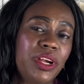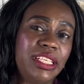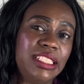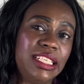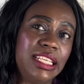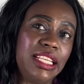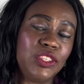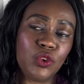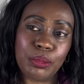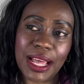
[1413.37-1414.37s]
wearing a
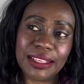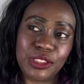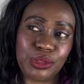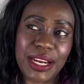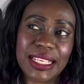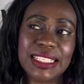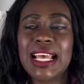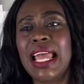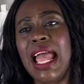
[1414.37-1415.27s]
little black dress.